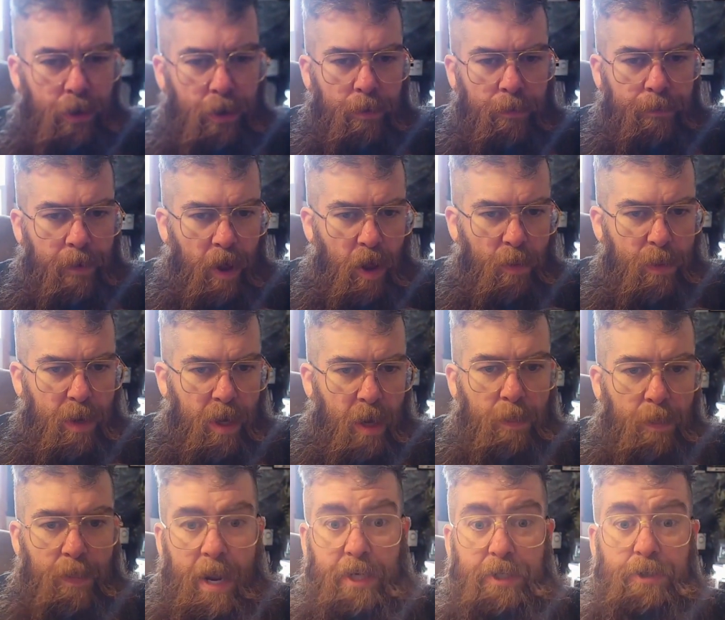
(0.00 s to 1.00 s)
of you who follow me
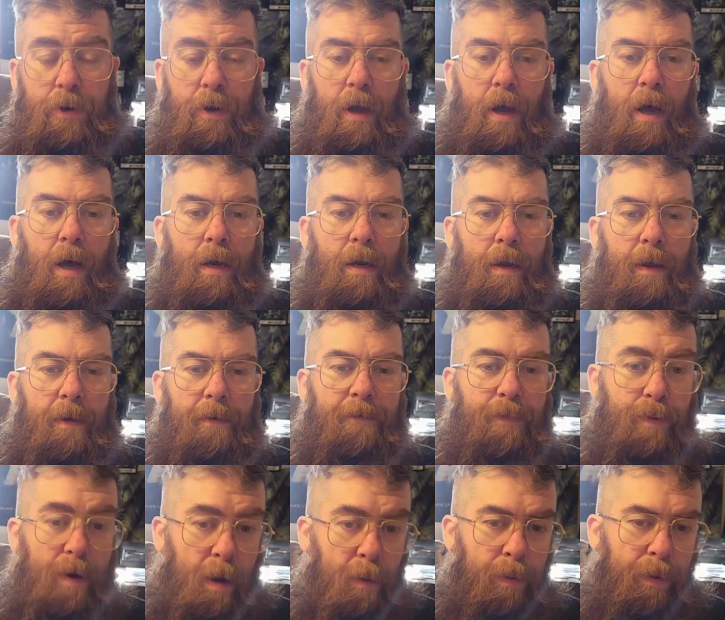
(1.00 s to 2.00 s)
on Patreon have
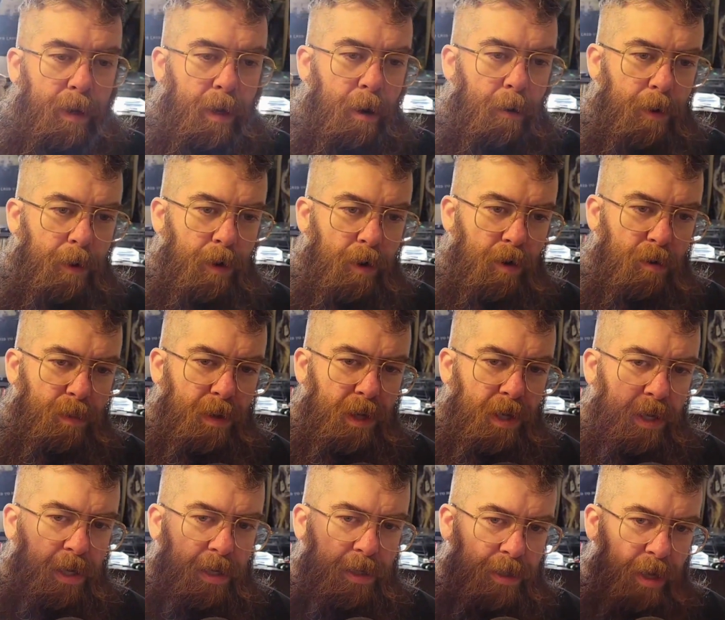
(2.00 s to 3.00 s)
probably already heard
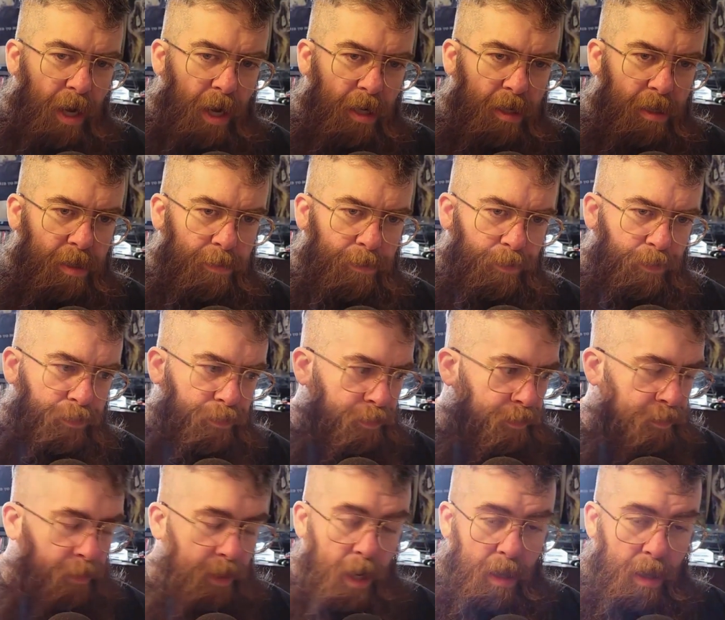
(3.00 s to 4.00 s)
me talk
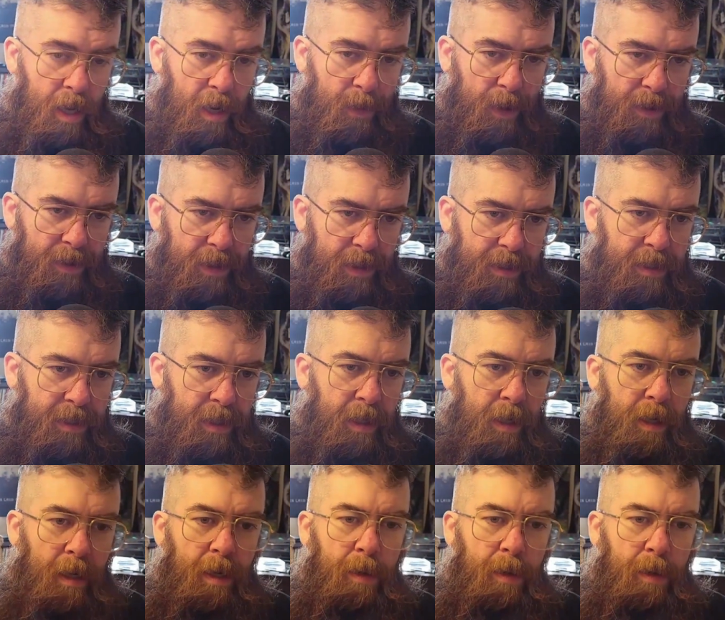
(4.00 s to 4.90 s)
a lot about this,